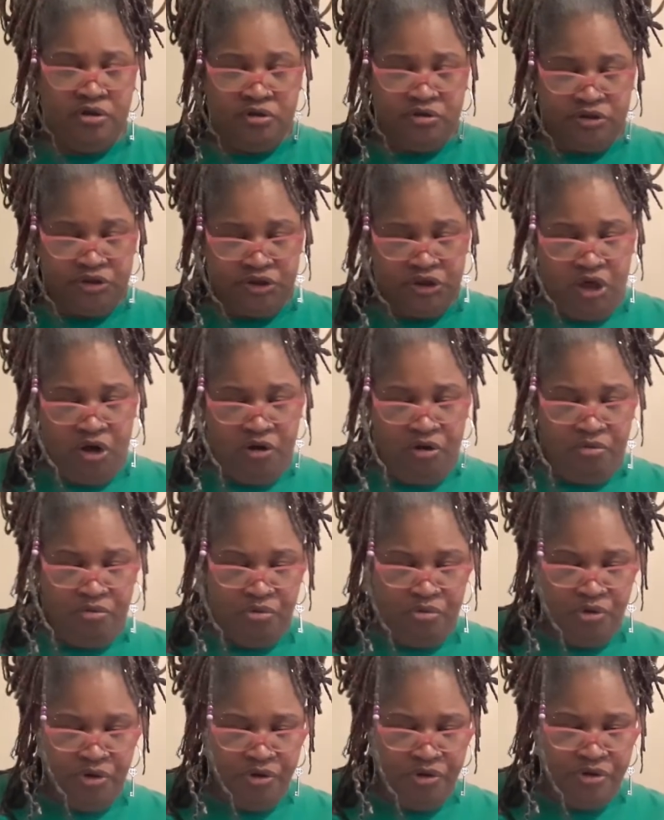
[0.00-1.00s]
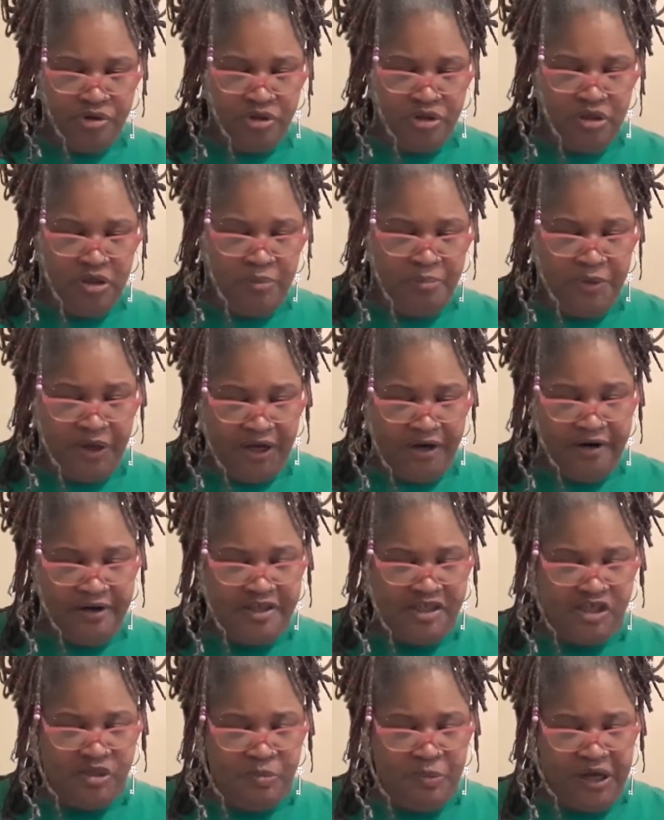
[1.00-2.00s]
So, the Baron
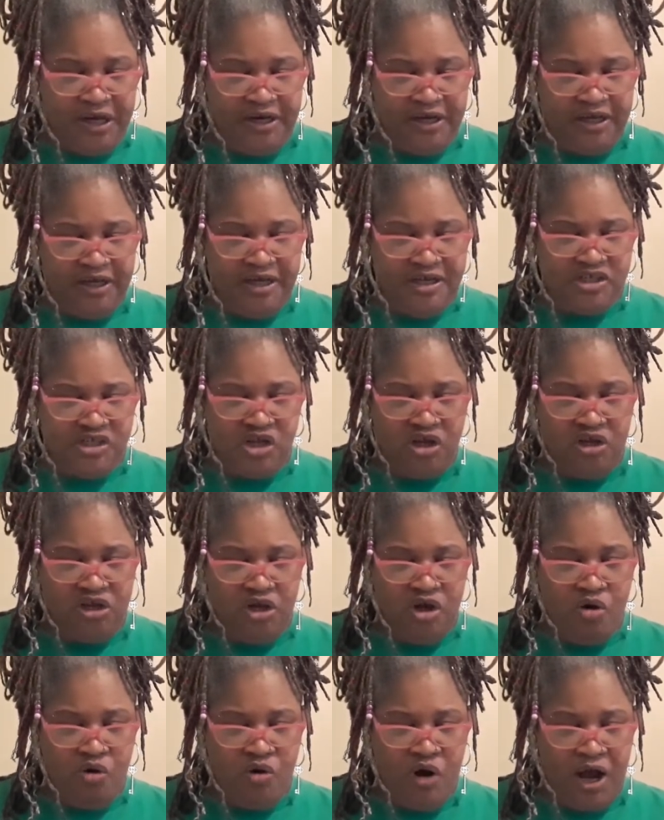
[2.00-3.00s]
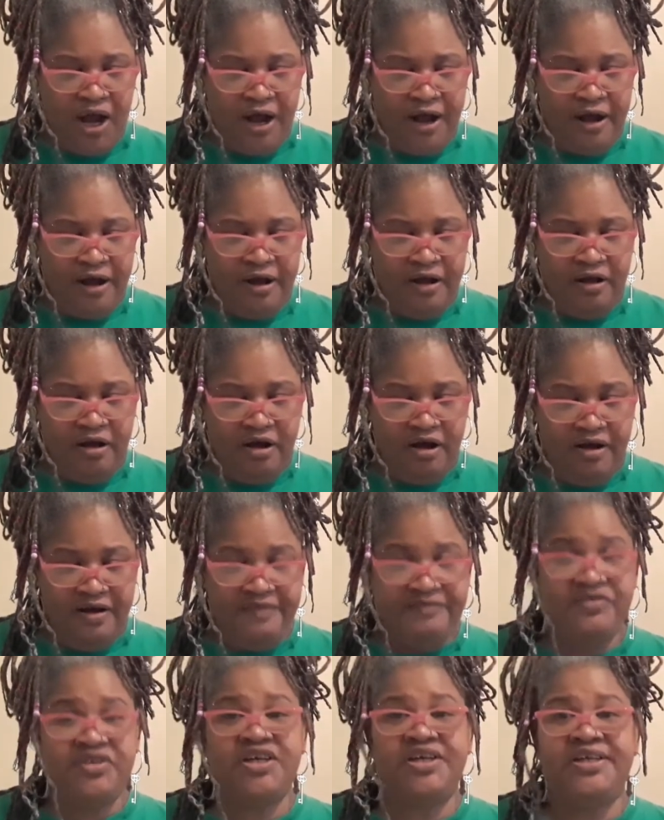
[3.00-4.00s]
Samedi is a loa of the